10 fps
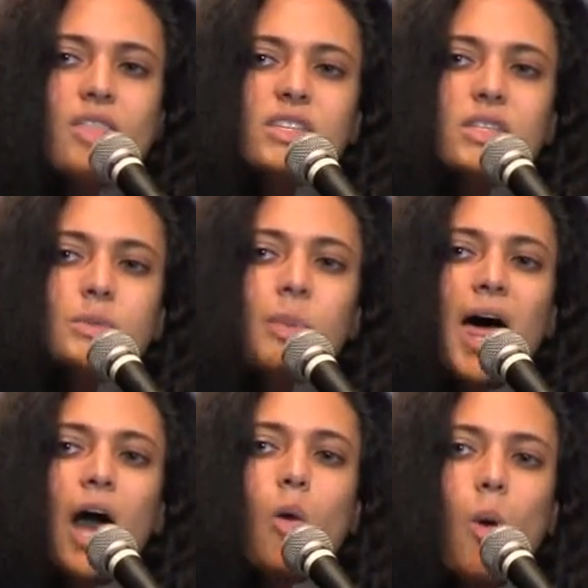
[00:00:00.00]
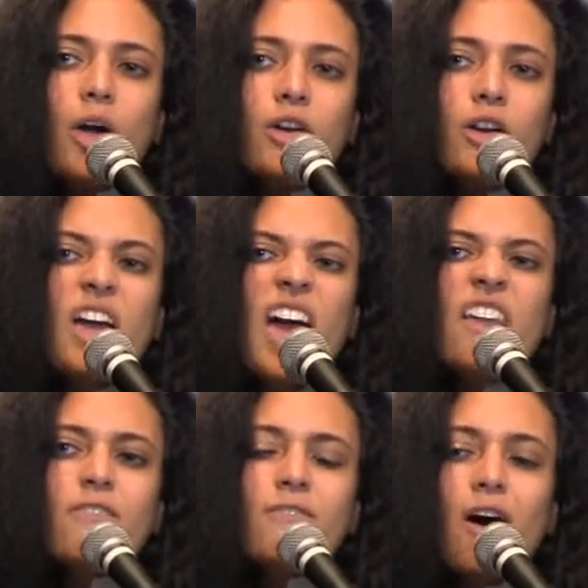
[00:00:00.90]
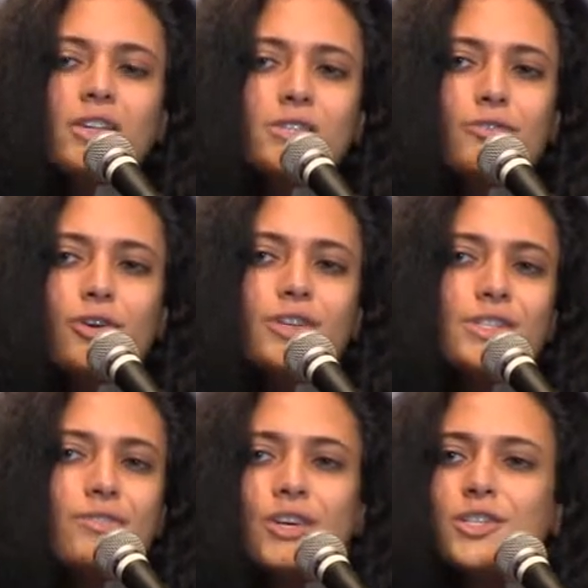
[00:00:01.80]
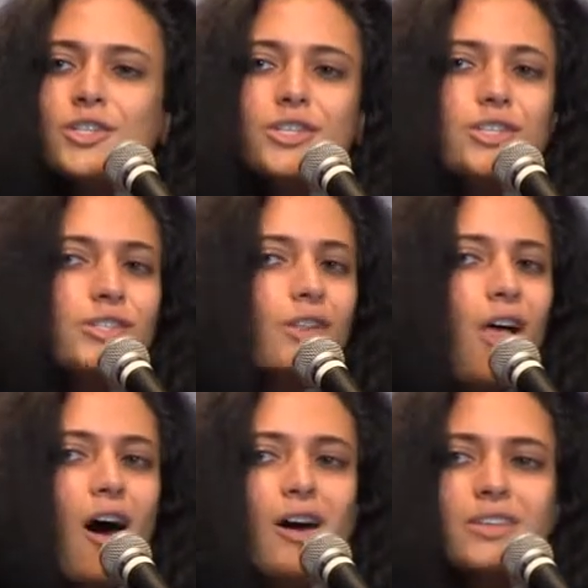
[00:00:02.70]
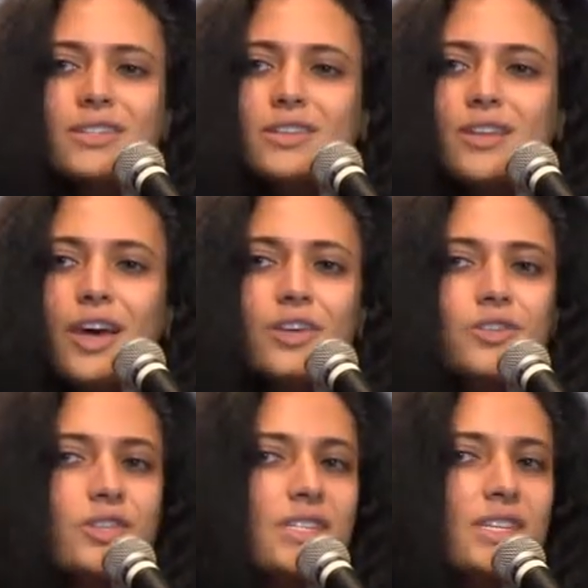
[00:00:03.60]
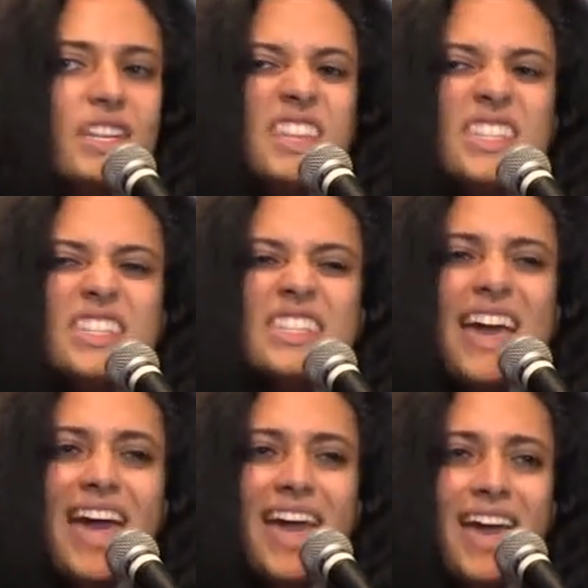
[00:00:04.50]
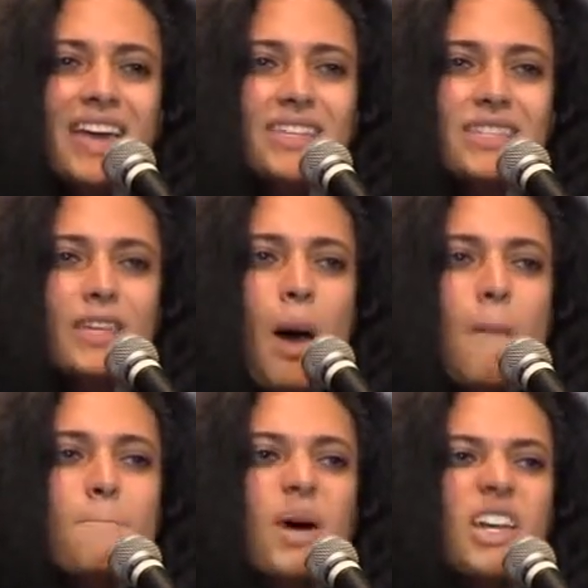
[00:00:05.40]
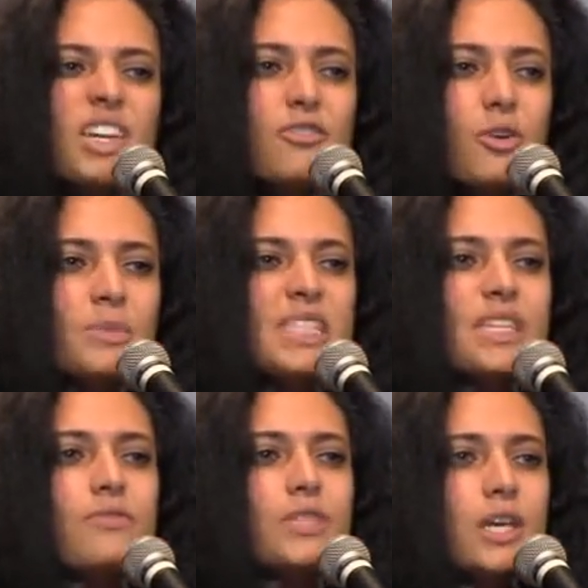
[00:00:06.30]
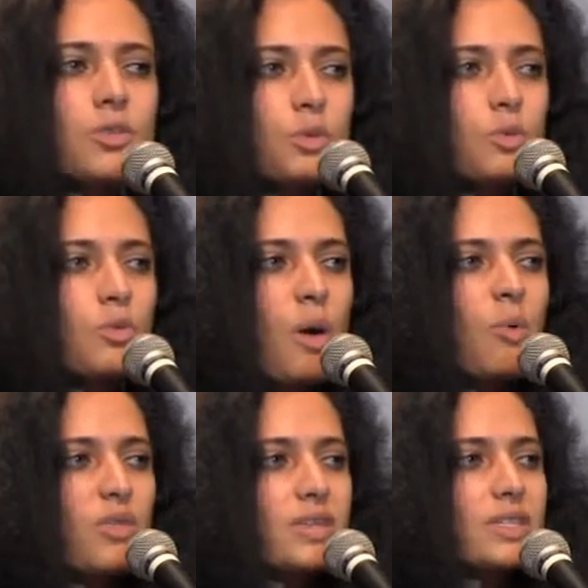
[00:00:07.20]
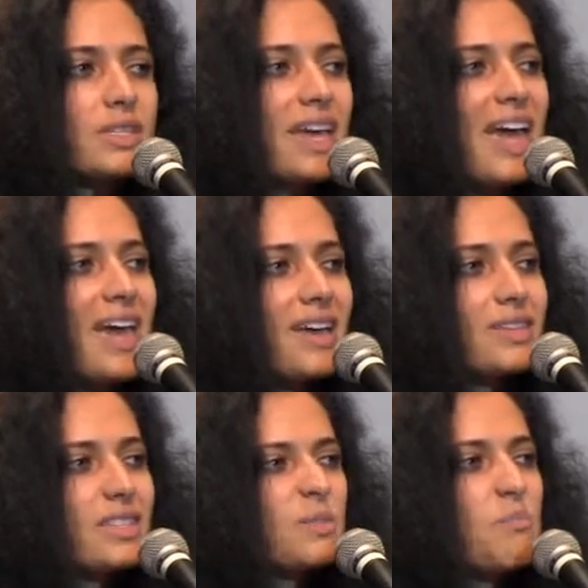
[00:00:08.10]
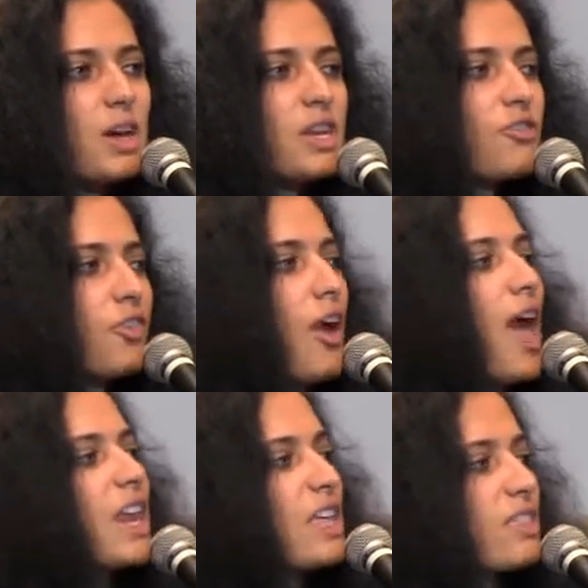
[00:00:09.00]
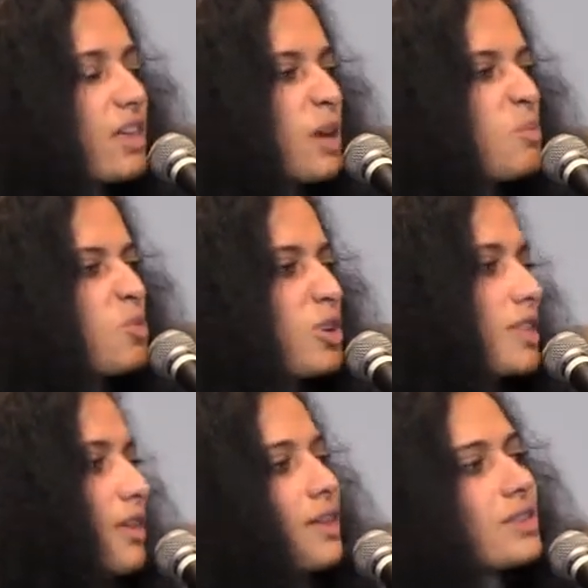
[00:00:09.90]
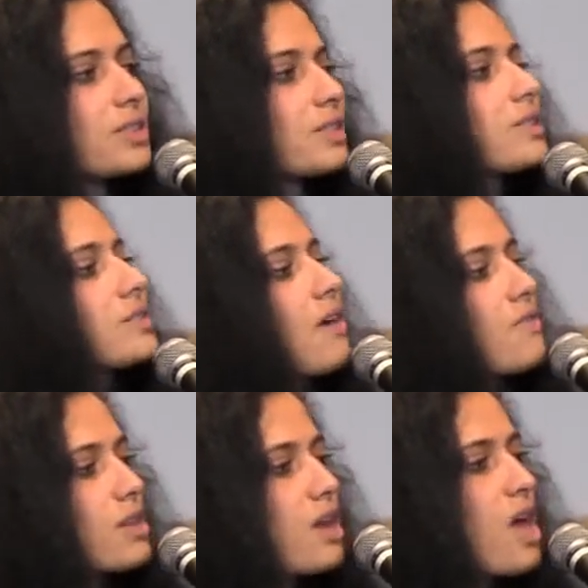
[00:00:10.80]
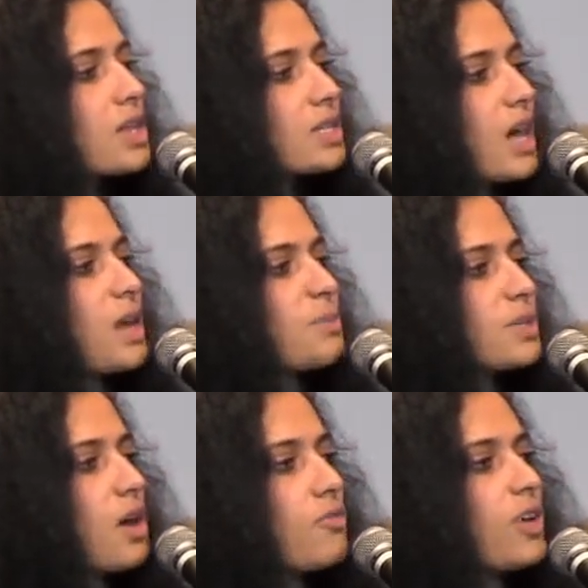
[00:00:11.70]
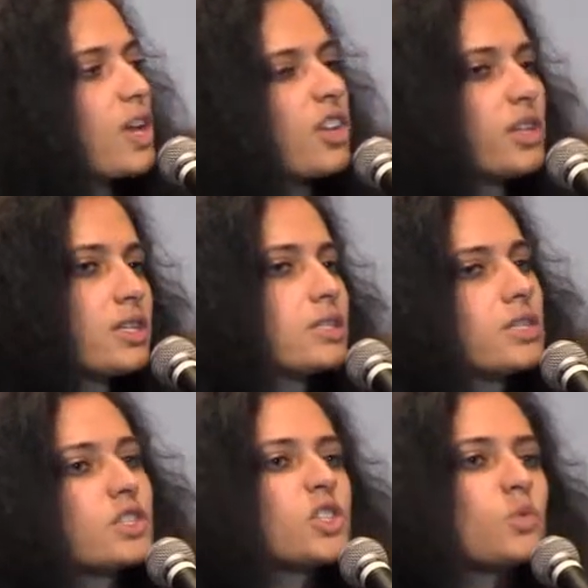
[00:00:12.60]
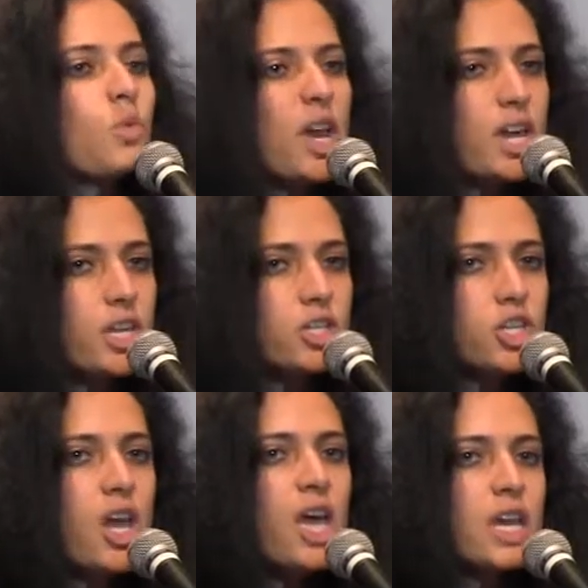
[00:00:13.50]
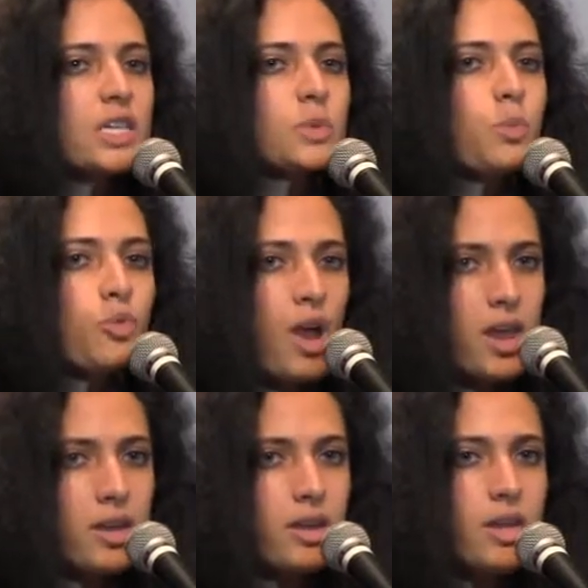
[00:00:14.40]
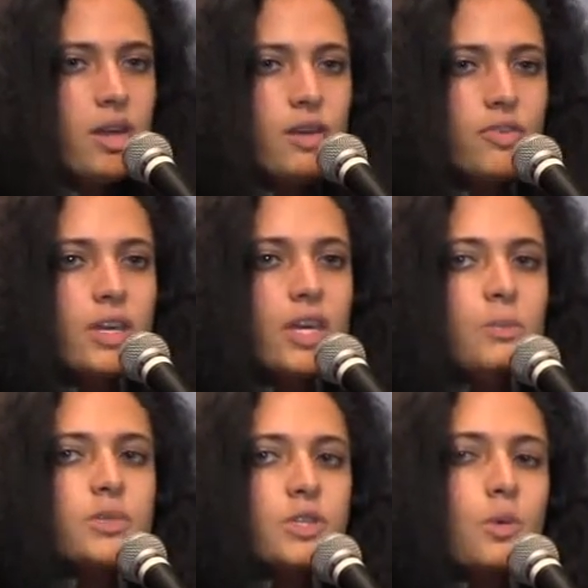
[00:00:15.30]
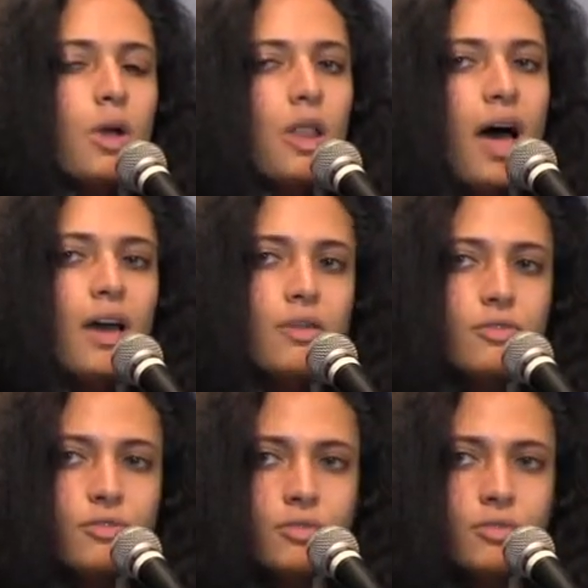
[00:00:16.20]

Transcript: This is black water and phosphorus fish. This is lost electricity. This is hands muddy from sifting through rubble. This is hands muddy for anything breathing. This is seven types of illness. This is rage is bread if it keeps you alive.